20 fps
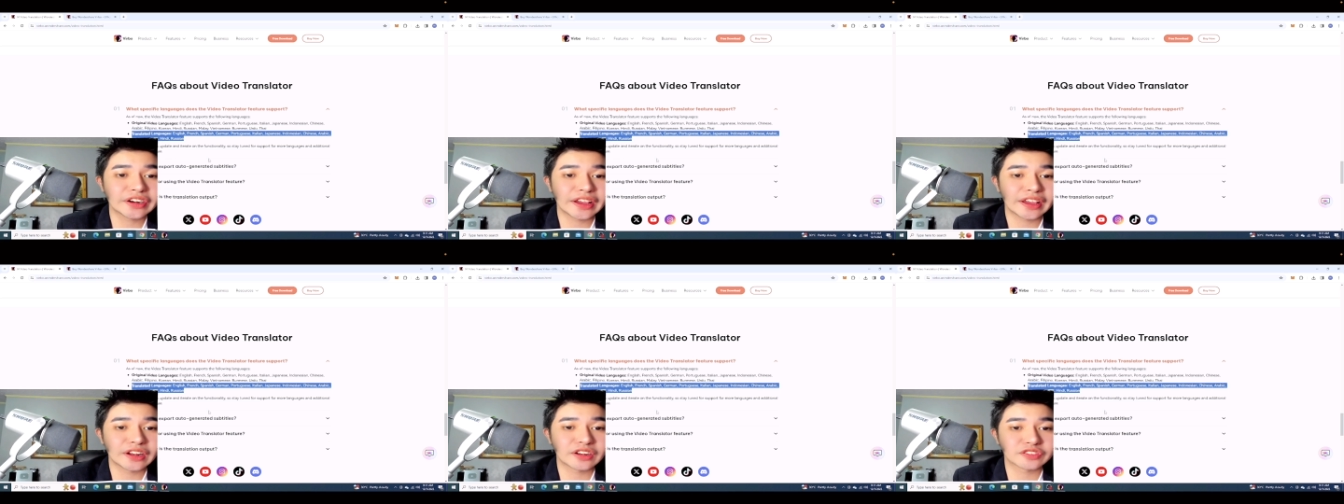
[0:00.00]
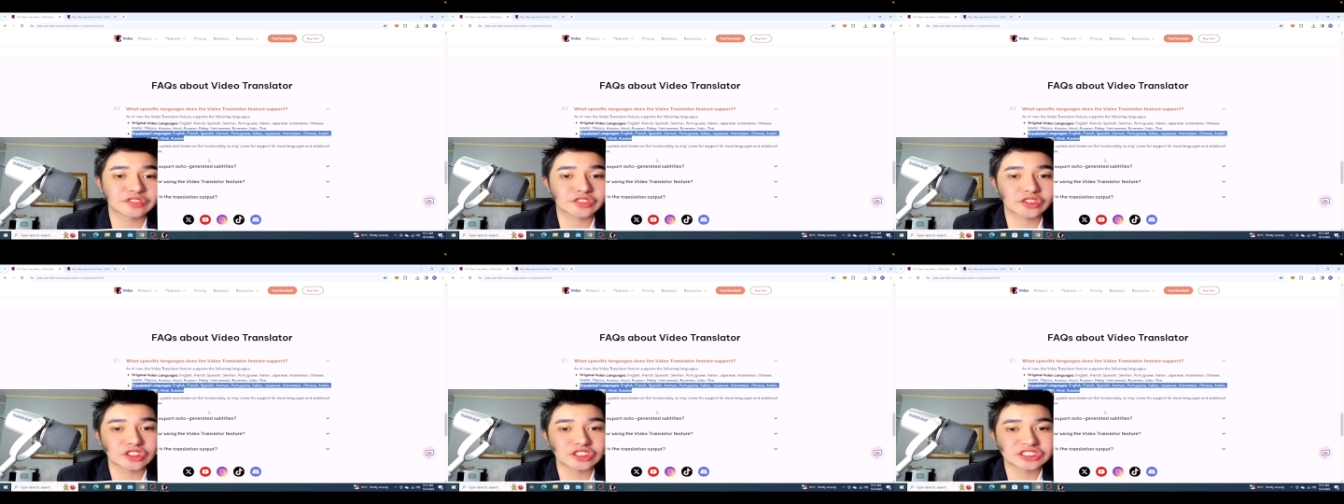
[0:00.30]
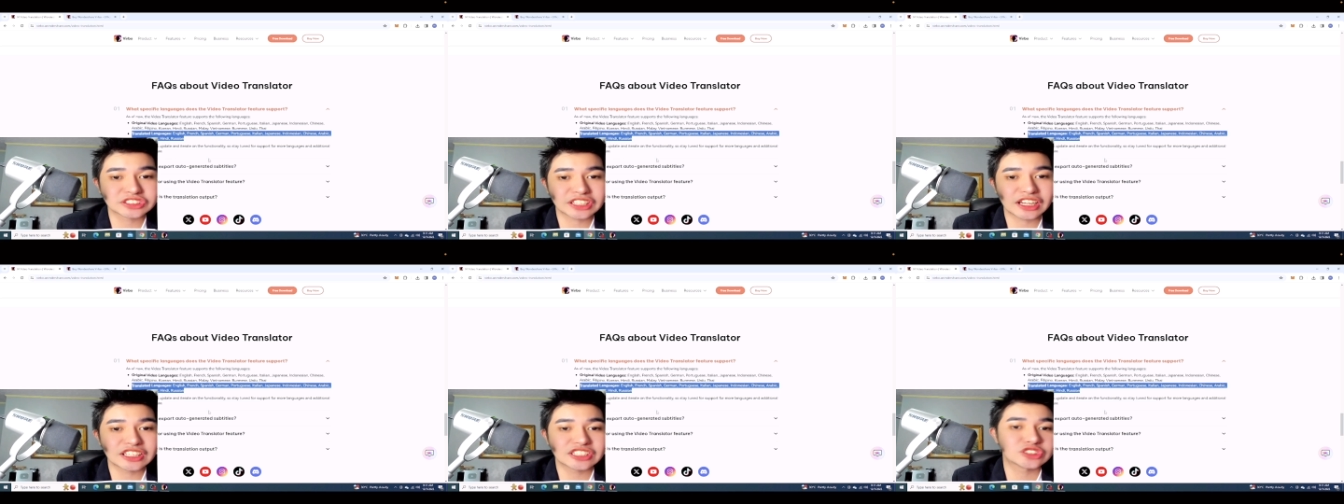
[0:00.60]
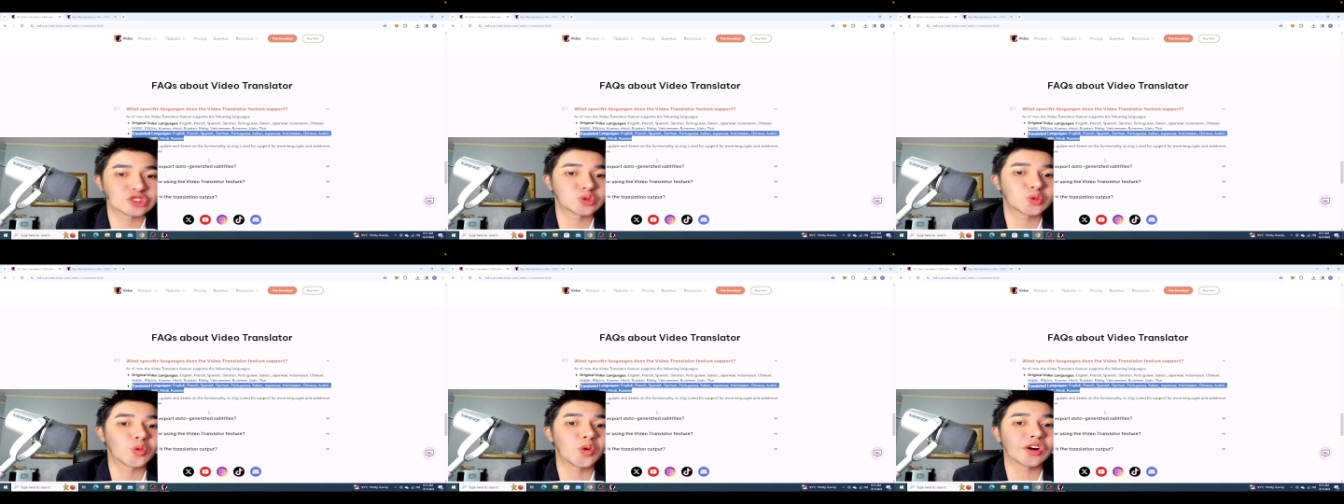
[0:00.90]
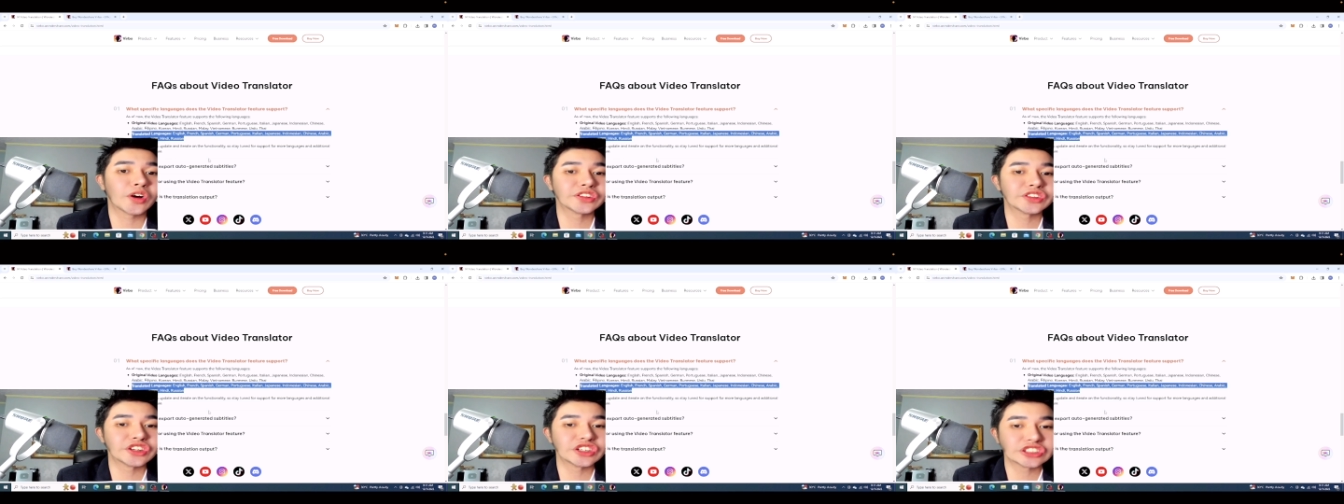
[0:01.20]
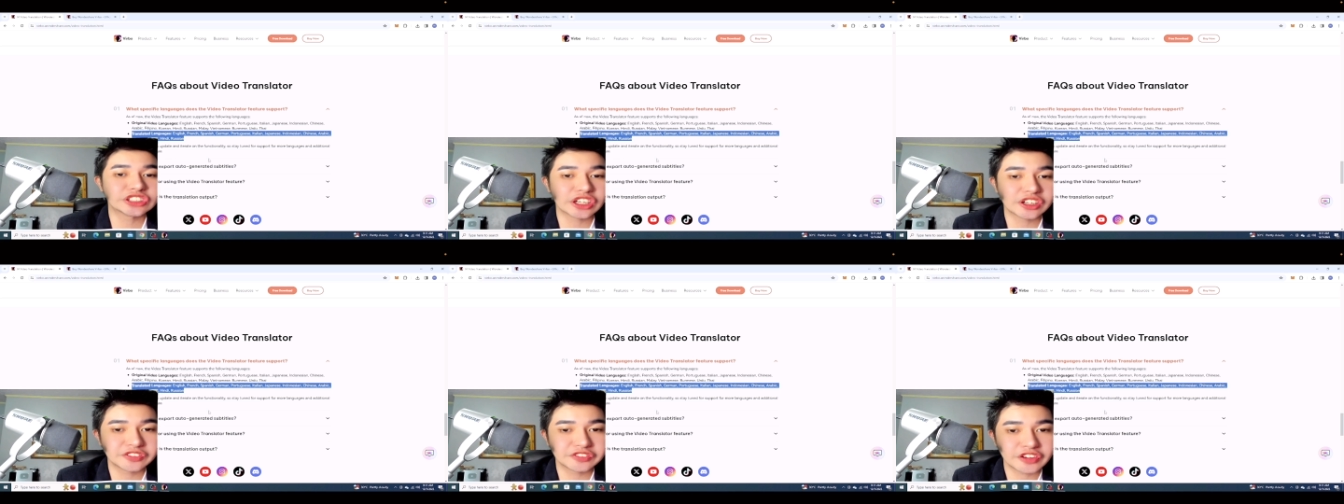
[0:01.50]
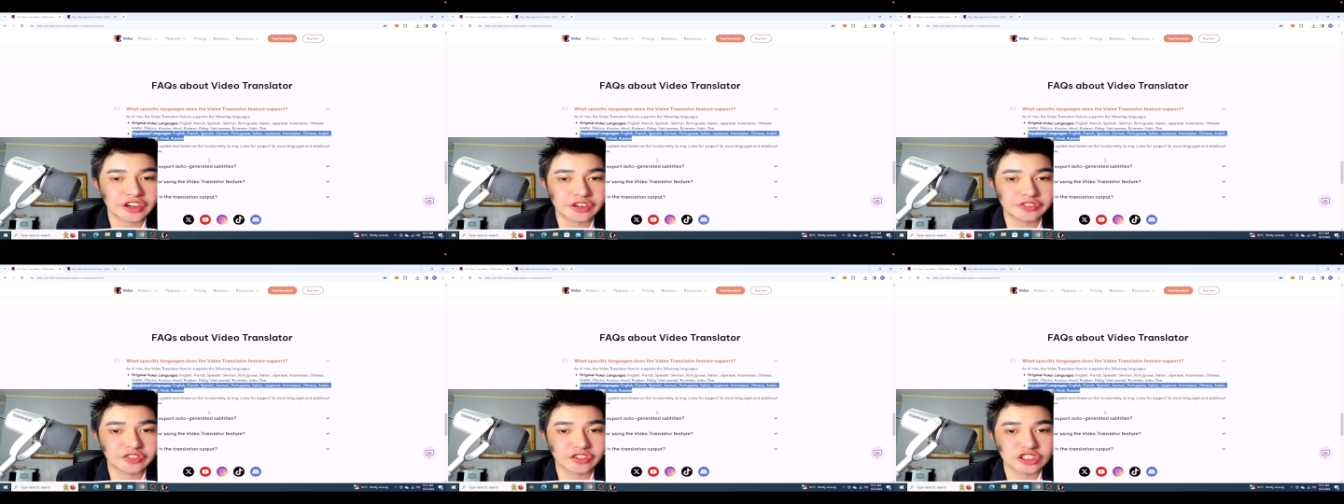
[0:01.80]
And of course, guys, Wondershare
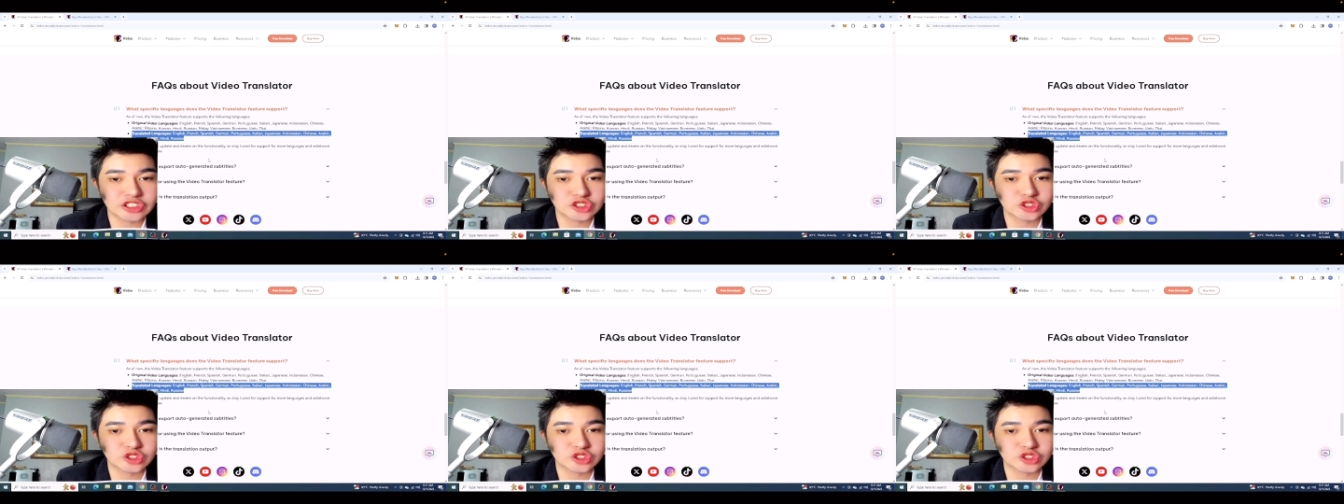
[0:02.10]
Virbo is